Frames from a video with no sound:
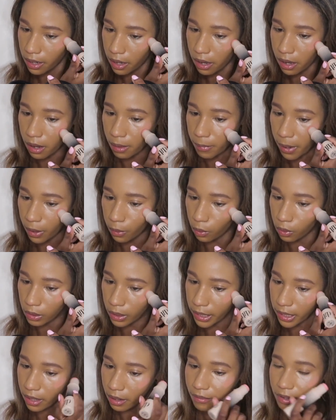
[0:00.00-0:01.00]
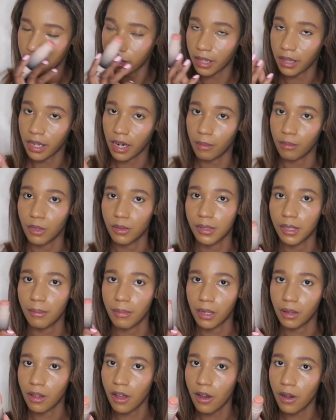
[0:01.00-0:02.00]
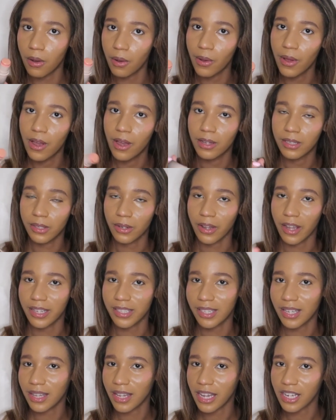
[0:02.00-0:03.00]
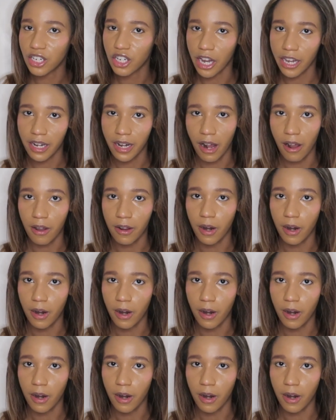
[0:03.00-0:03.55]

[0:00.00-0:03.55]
I will link everything that I'm using below so you guys can like check it out,